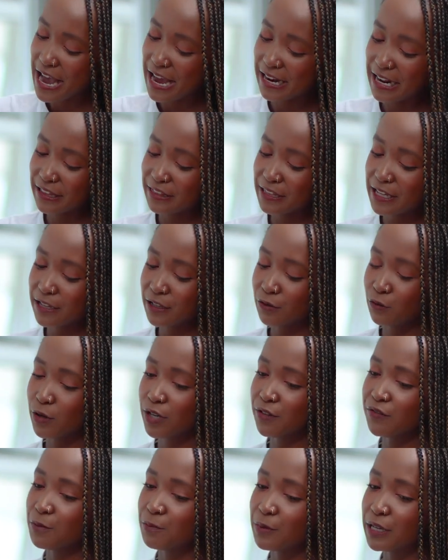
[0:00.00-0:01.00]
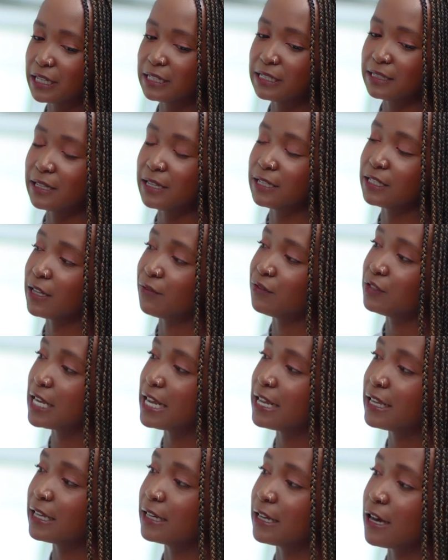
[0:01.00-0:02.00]
And I think one of the biggest things I've
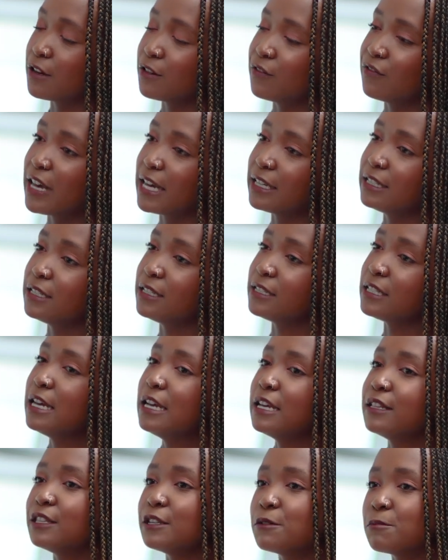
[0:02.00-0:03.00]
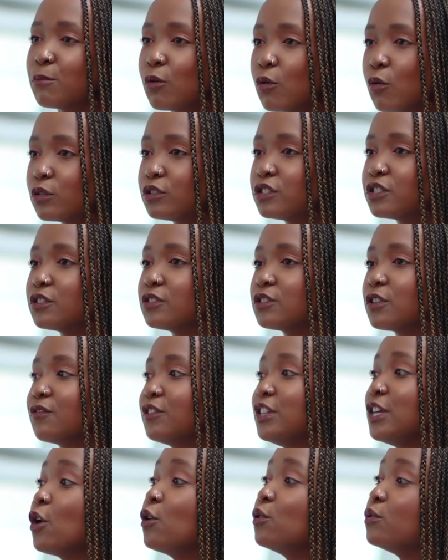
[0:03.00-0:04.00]
taken out of that is the importance of
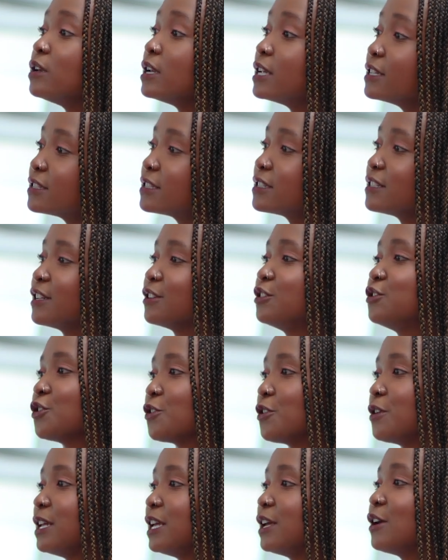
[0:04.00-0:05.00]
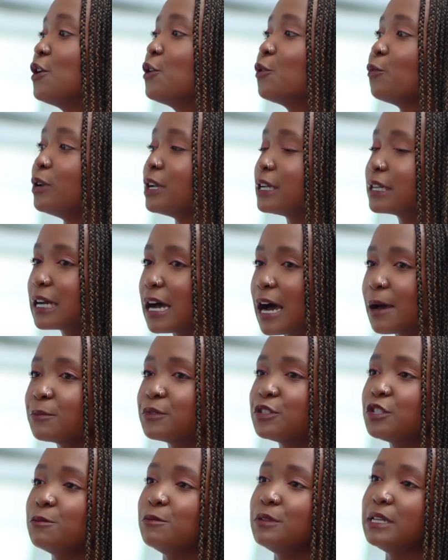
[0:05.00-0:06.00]
the holistic journey when it
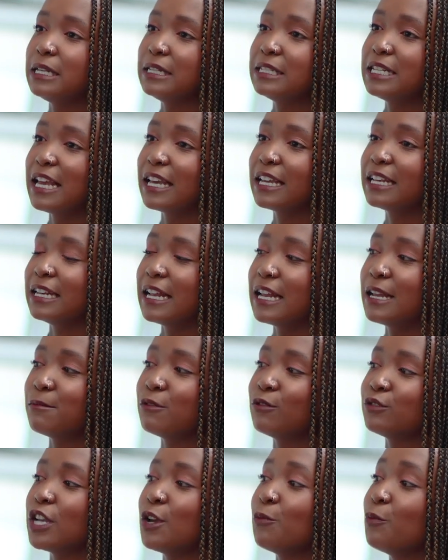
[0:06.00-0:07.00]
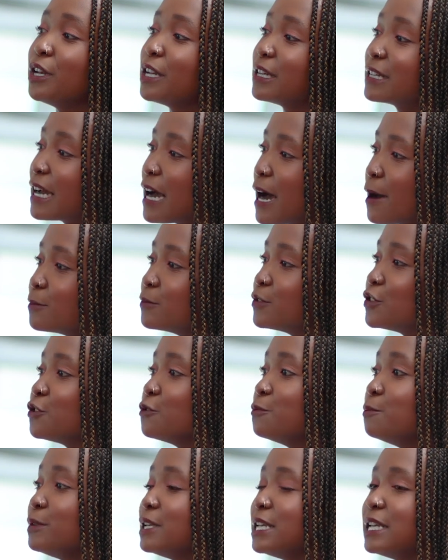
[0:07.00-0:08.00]
comes to being tech-enabled and when it comes
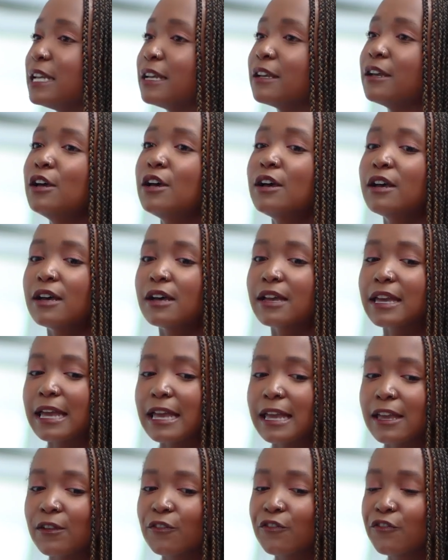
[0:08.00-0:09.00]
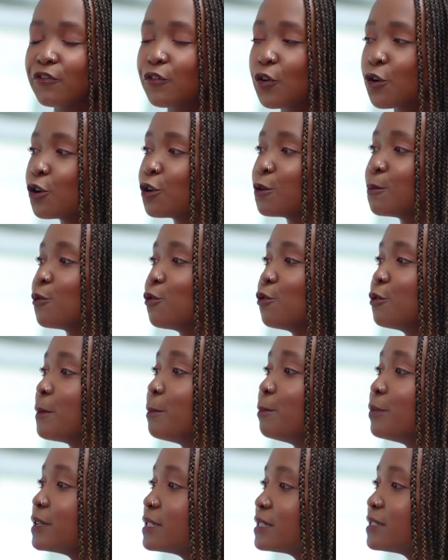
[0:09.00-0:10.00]
to being a firm or
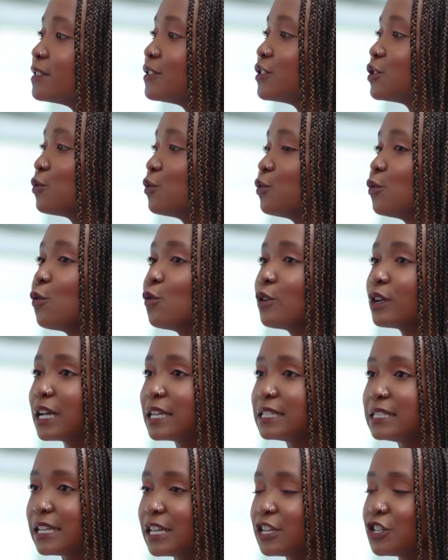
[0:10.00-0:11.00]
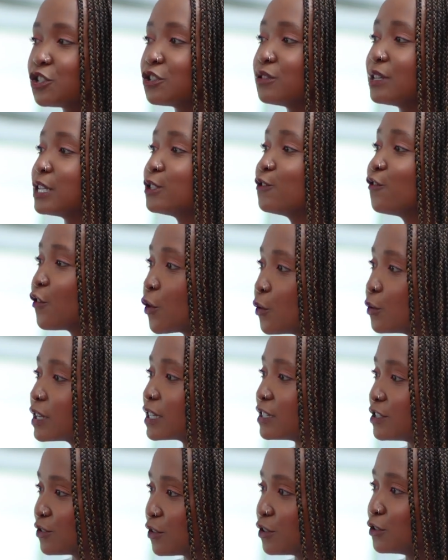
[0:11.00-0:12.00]
a business or an organization that's
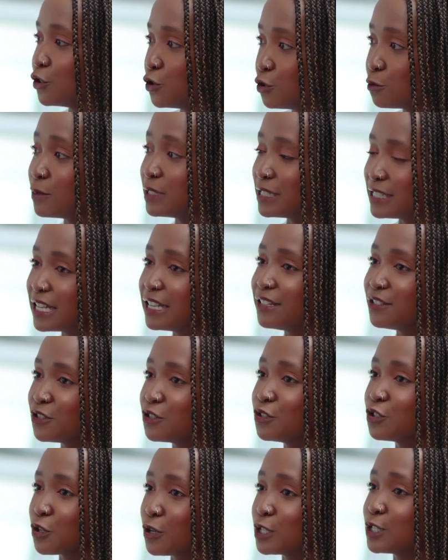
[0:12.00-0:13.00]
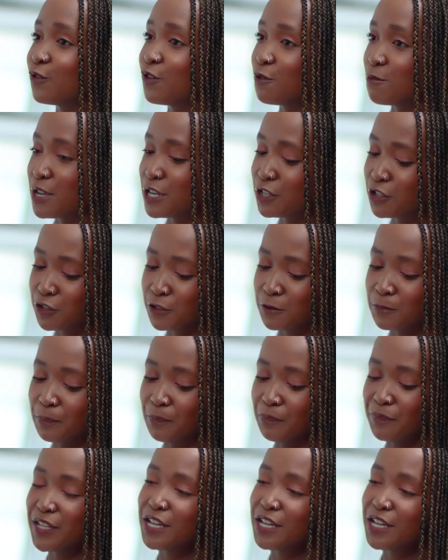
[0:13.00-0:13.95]
focused on human-centered transformation.